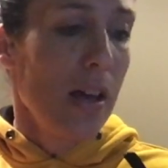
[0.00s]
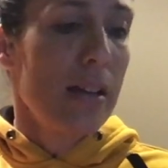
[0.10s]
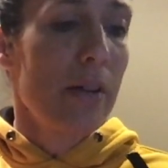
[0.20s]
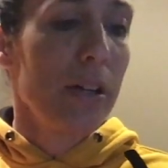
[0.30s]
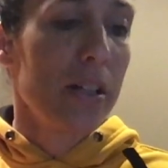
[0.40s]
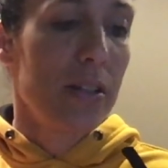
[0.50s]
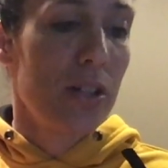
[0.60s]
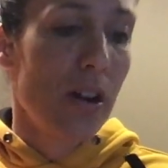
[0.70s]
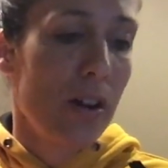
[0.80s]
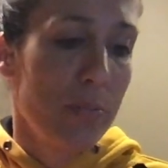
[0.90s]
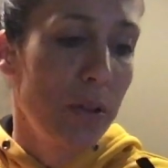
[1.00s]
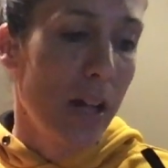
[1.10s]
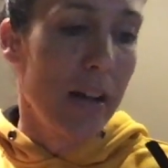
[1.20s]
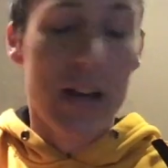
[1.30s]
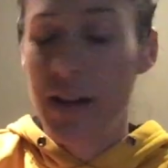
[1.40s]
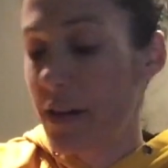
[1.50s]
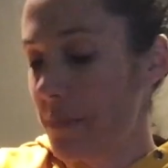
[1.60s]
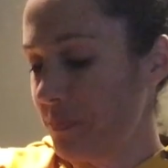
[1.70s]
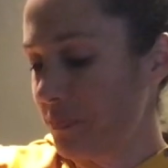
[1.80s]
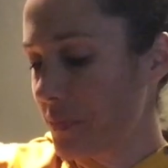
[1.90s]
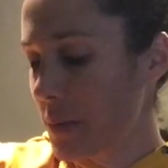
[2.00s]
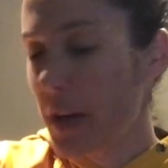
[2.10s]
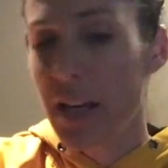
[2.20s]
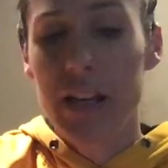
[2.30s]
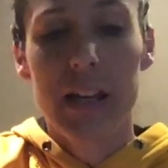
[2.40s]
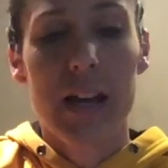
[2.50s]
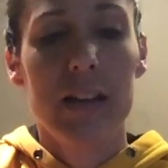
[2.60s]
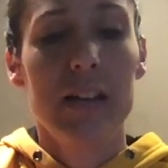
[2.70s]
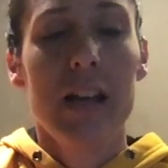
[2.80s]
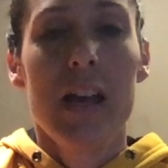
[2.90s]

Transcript: Now we're going to start picking again.